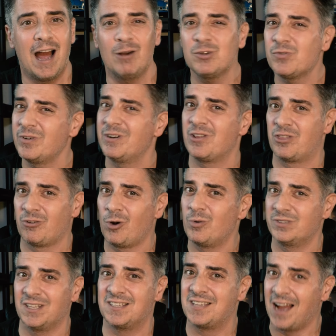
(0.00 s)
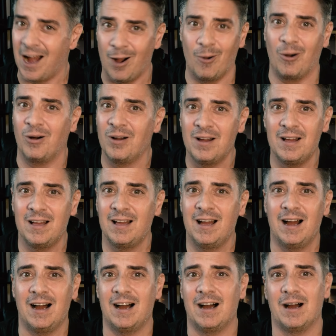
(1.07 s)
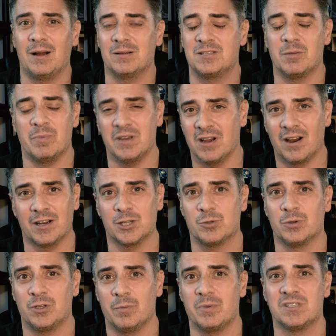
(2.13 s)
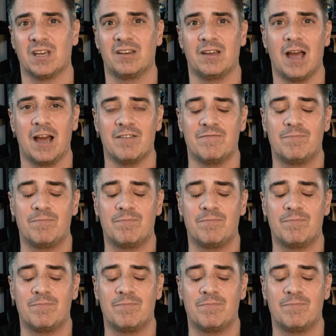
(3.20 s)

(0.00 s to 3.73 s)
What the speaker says: I was ready to throw in the towel, to be honest with you, because I